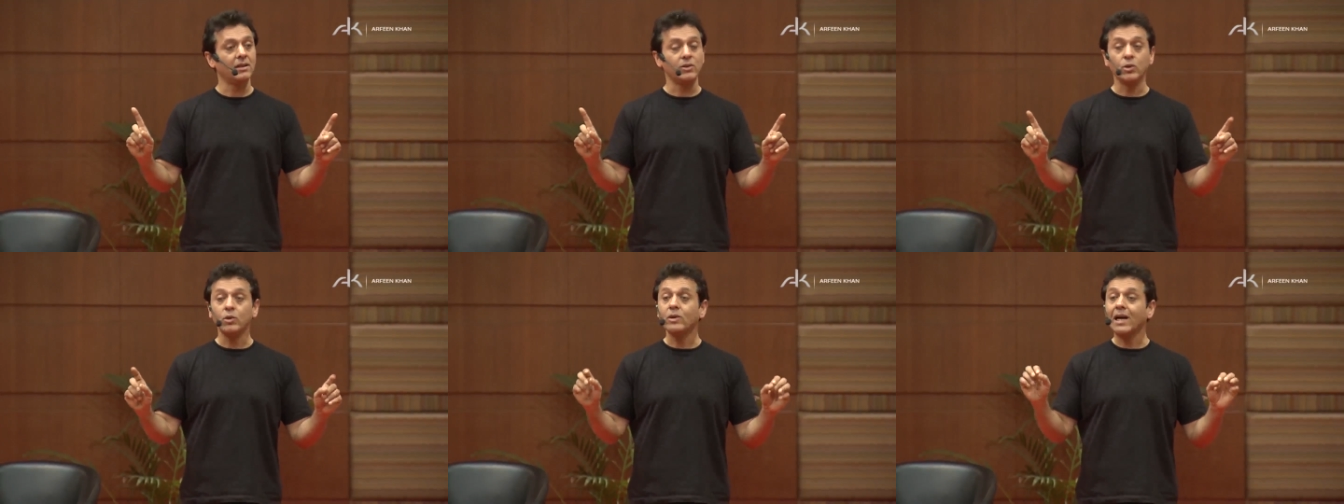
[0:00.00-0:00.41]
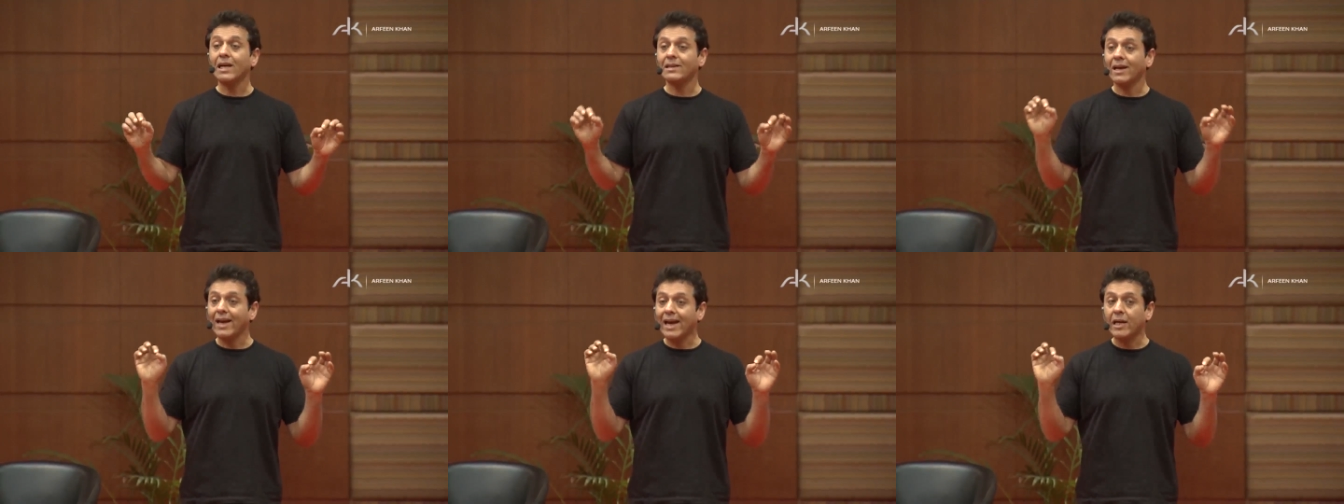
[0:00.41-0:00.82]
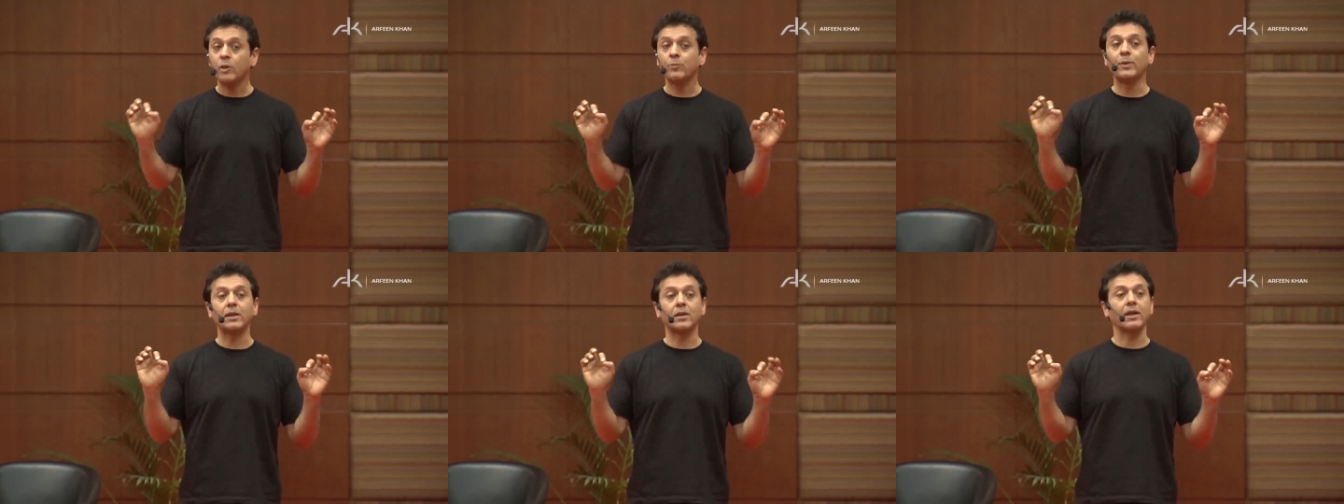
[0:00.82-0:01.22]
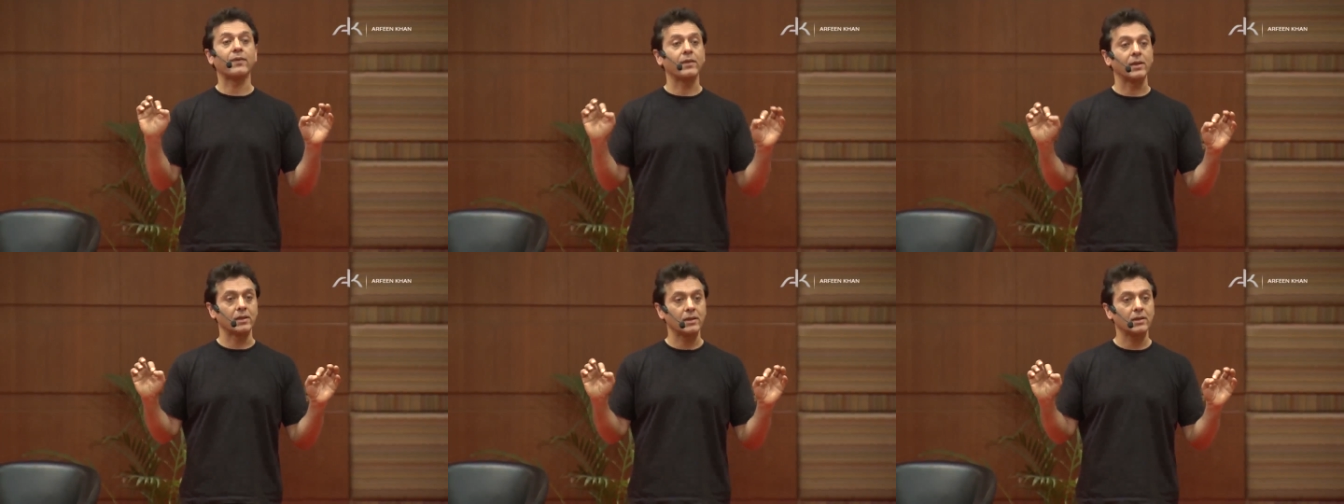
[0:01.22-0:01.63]
you guys are experts at
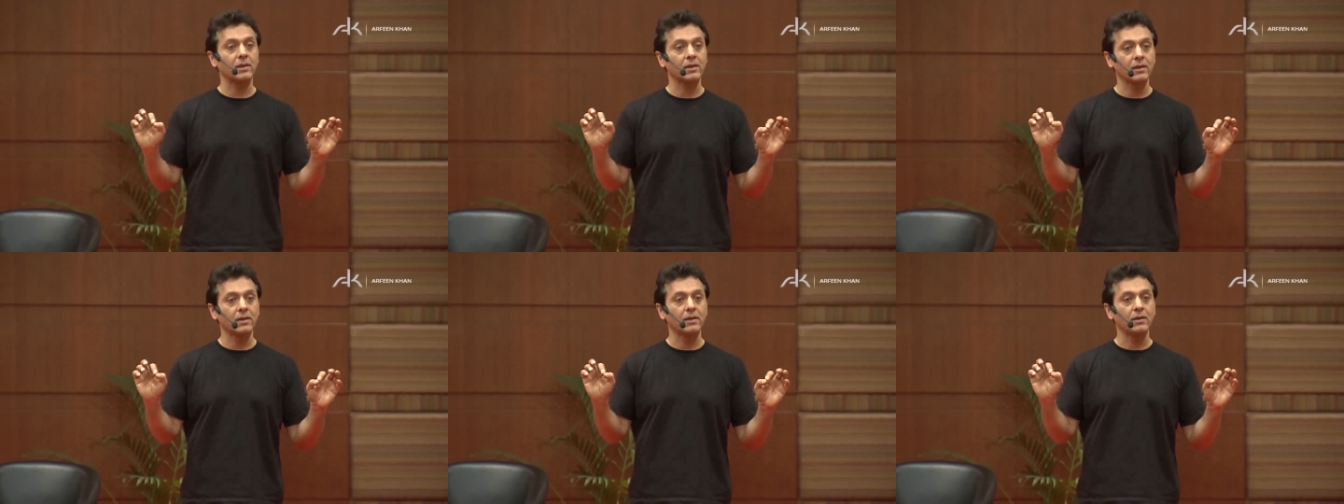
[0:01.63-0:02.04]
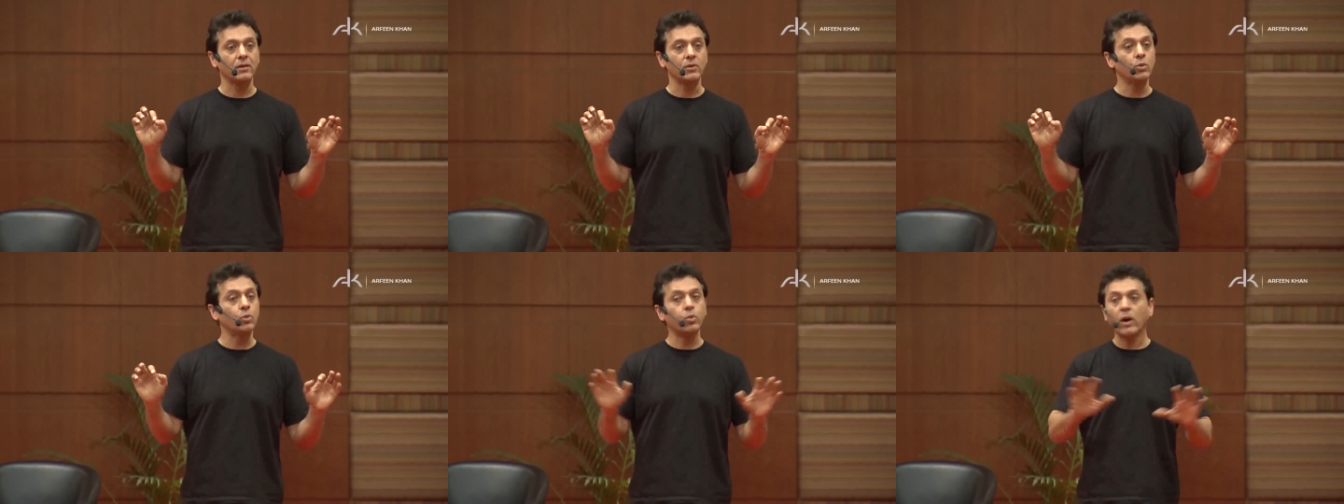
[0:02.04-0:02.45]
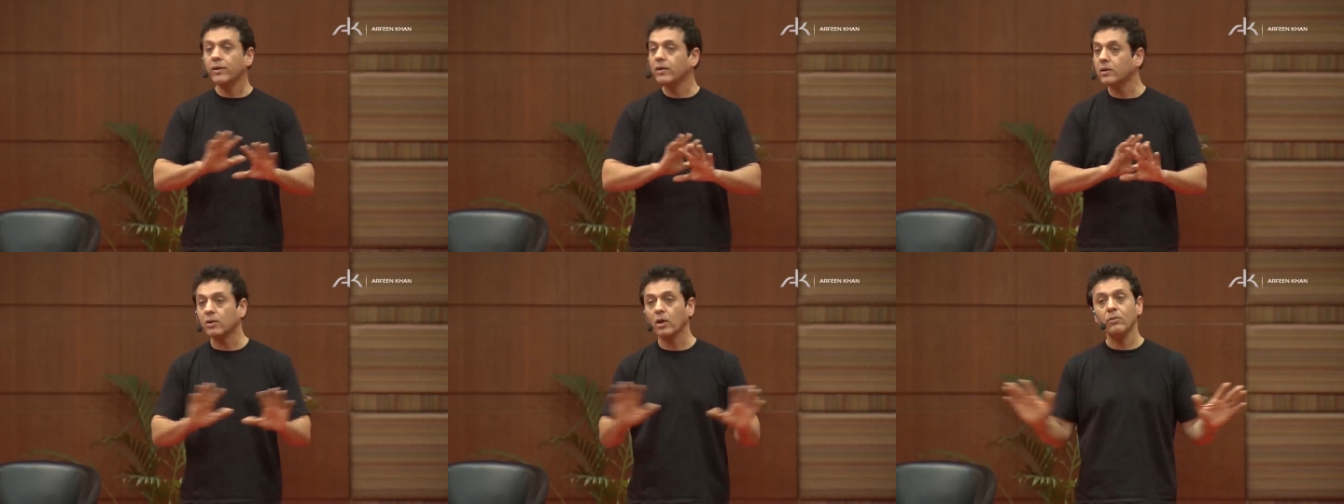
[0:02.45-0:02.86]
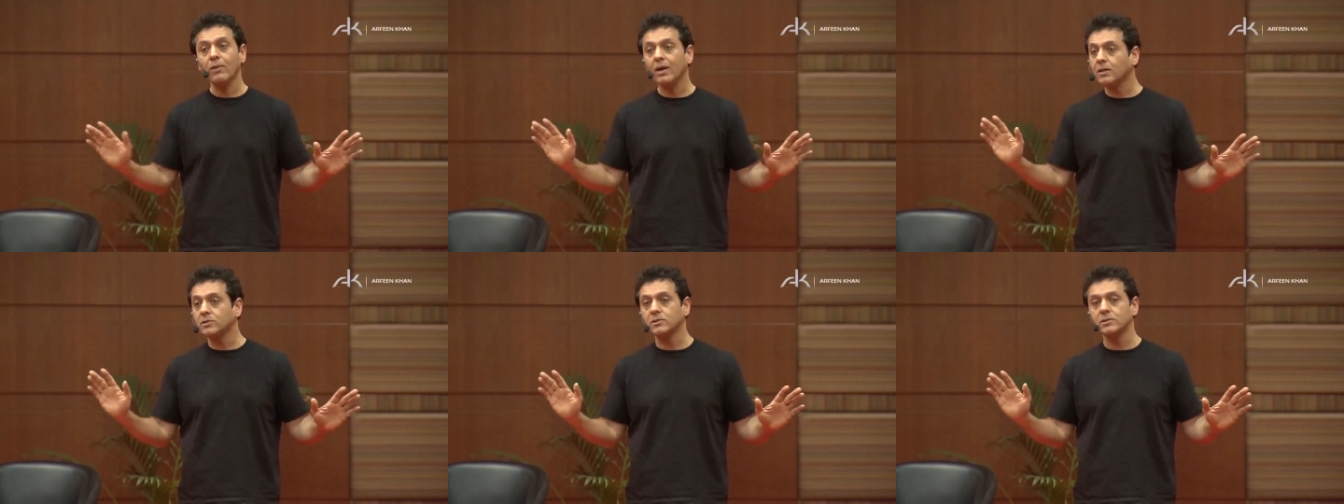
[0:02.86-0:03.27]
this. You worry so
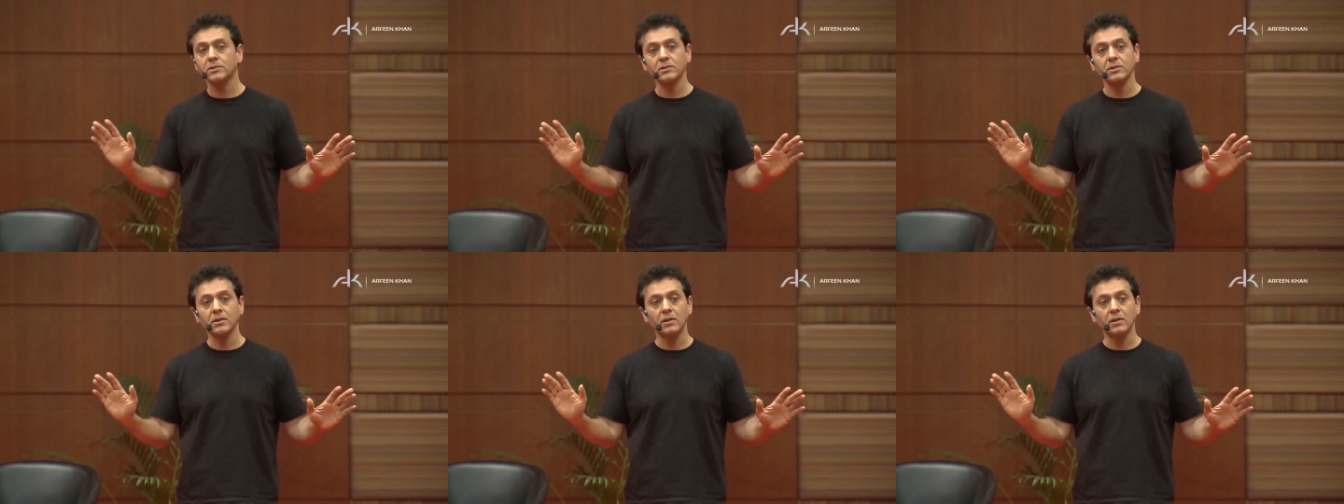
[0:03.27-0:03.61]
much.